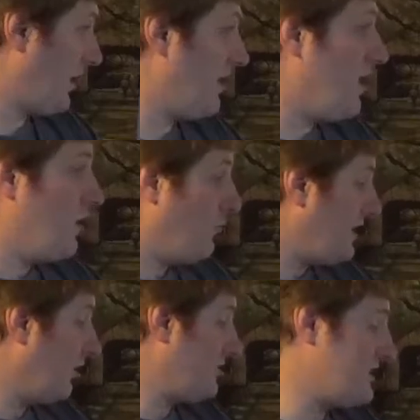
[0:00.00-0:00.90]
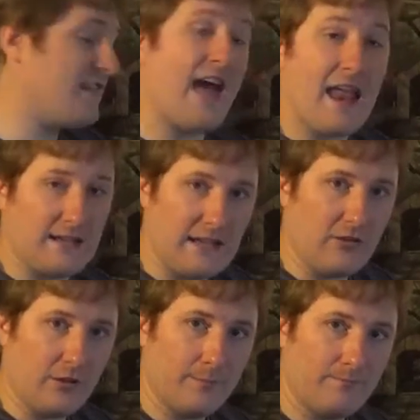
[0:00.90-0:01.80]
on. We don't see that
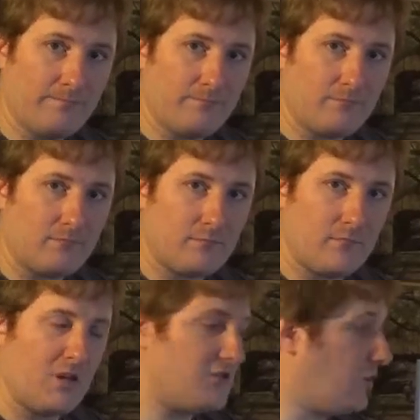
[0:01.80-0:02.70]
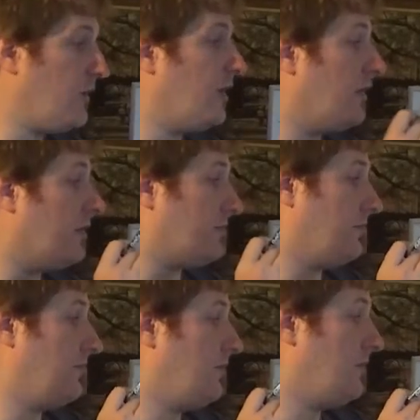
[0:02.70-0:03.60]
either. So here are
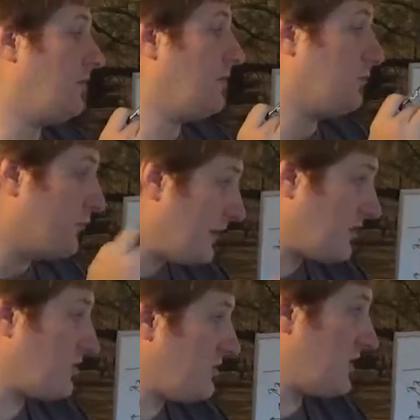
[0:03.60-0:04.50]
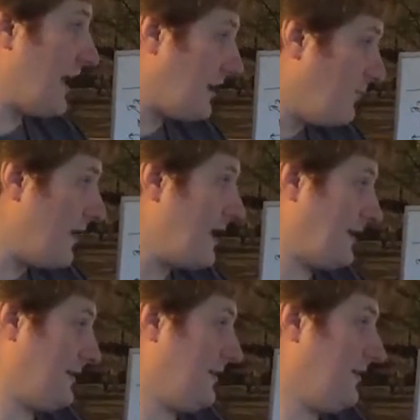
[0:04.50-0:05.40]
predictions that I can
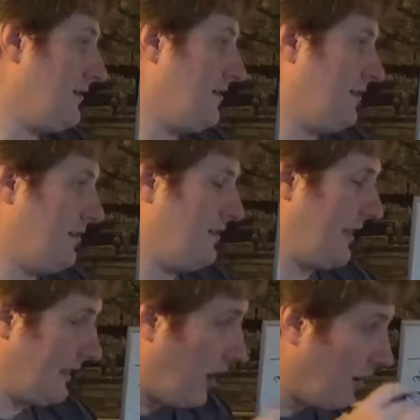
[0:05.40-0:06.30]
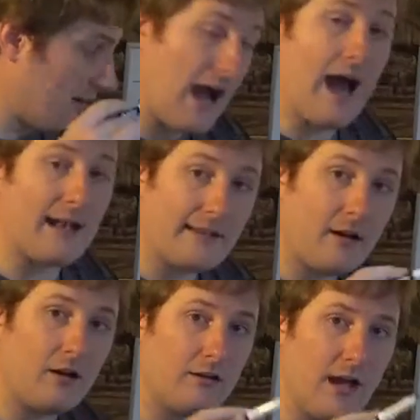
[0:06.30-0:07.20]
make that are
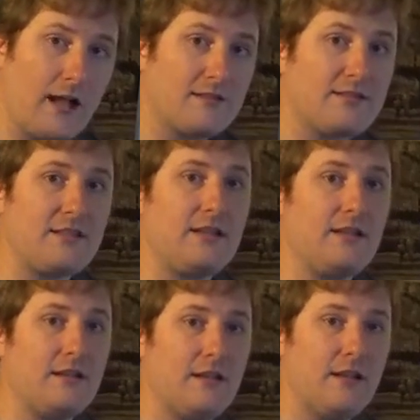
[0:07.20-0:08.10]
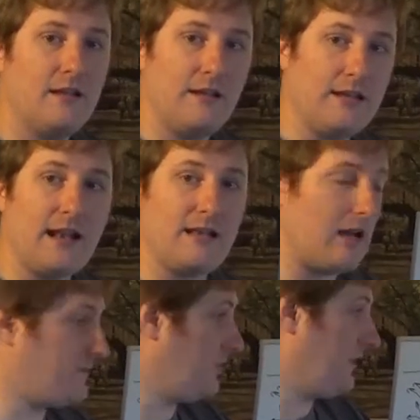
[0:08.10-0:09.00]
not seen in any
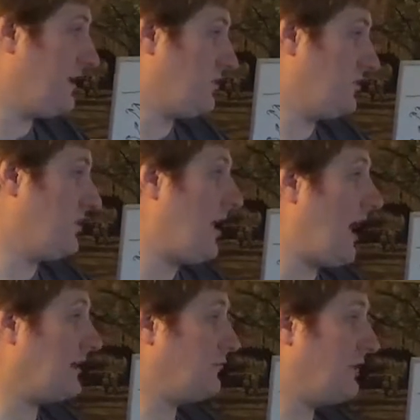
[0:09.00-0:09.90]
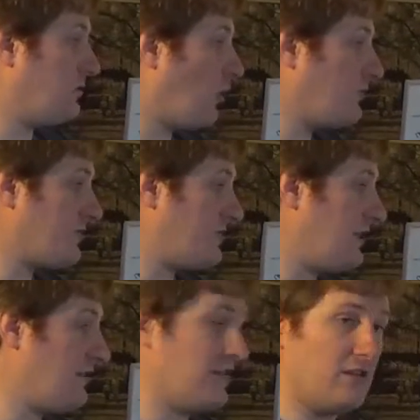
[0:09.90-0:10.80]
observations. We don't
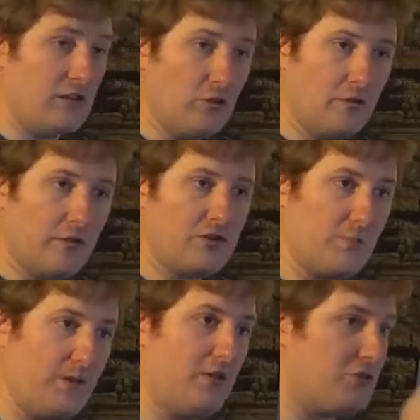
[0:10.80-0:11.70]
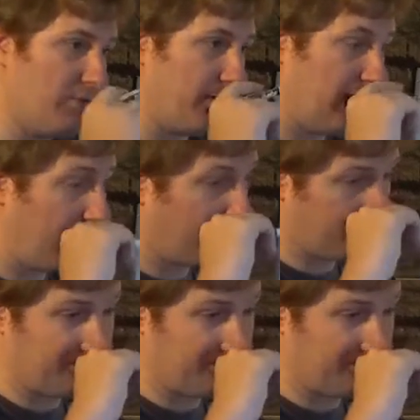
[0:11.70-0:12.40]
see, the universe appears to be